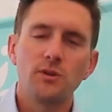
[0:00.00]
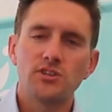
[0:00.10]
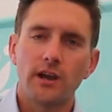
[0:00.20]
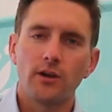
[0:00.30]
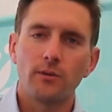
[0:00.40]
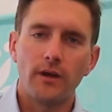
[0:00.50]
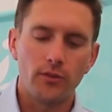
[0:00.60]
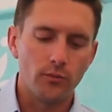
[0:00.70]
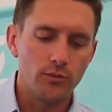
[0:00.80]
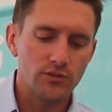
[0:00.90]
much air
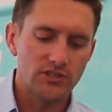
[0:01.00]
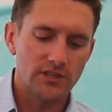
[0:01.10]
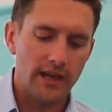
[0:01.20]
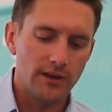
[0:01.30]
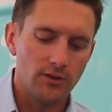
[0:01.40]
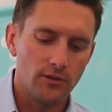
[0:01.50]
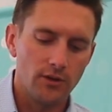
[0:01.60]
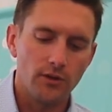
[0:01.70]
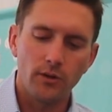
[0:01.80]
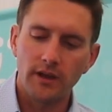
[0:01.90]
around the roots and you
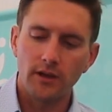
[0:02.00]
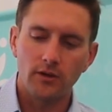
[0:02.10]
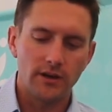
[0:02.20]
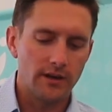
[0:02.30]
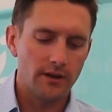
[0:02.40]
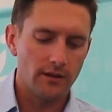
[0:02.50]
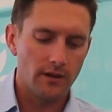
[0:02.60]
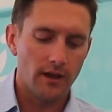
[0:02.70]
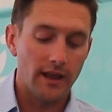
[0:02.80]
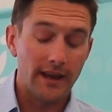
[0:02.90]
don't get good
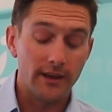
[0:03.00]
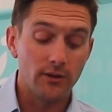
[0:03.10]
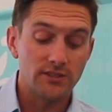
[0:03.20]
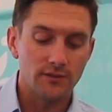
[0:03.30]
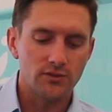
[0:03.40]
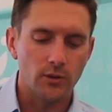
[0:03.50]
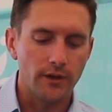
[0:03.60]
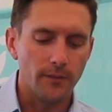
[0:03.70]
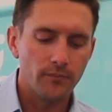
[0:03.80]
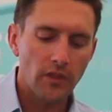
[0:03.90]
adherence of
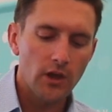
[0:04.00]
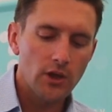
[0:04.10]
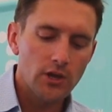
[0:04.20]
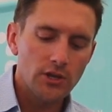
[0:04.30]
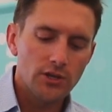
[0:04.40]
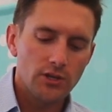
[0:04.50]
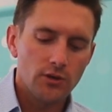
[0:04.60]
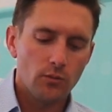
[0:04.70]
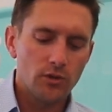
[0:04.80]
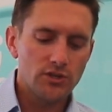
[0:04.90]
soil.
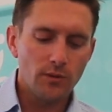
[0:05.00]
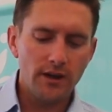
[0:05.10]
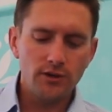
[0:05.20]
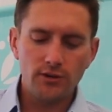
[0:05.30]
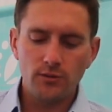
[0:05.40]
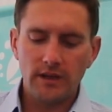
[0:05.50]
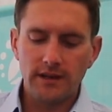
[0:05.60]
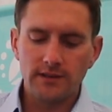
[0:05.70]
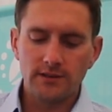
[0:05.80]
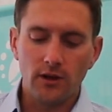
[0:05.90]
What you want to do
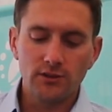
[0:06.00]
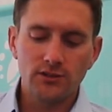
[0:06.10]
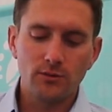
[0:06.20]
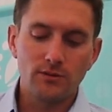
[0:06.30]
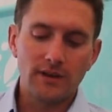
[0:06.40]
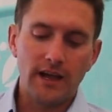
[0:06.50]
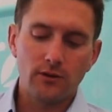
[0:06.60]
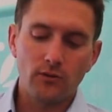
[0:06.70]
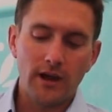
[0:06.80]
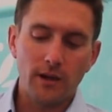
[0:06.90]
is also
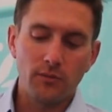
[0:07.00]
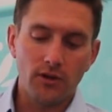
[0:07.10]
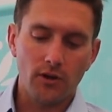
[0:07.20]
not grab the